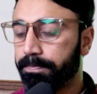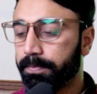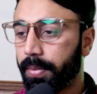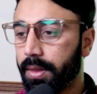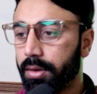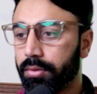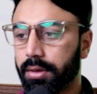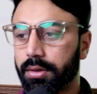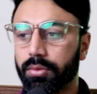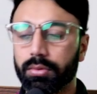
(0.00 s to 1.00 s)
connected to
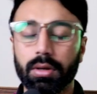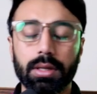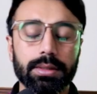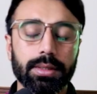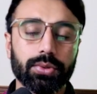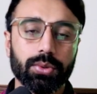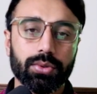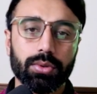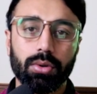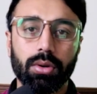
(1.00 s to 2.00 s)
Google Search
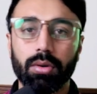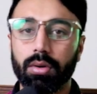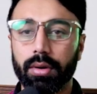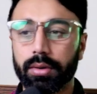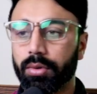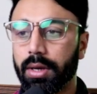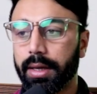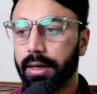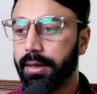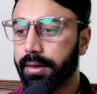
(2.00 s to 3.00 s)
Console or Google
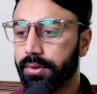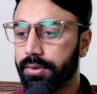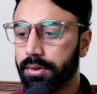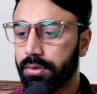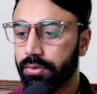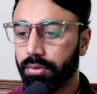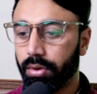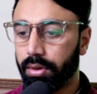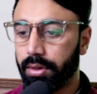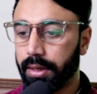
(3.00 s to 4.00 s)
Analytics, so all
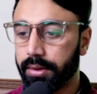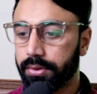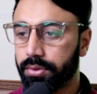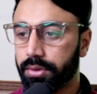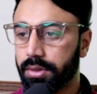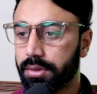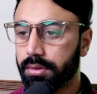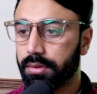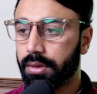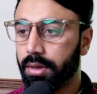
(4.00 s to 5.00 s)
that. So this is
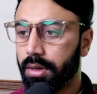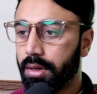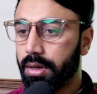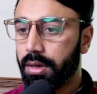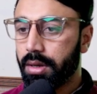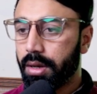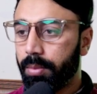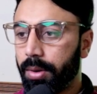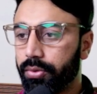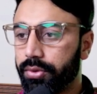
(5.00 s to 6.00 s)

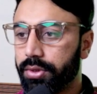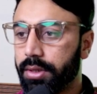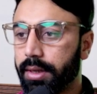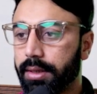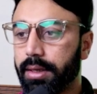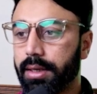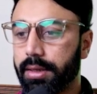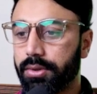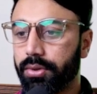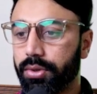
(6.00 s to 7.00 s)
about technical SEO
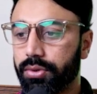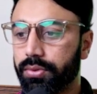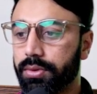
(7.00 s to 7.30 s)
issues.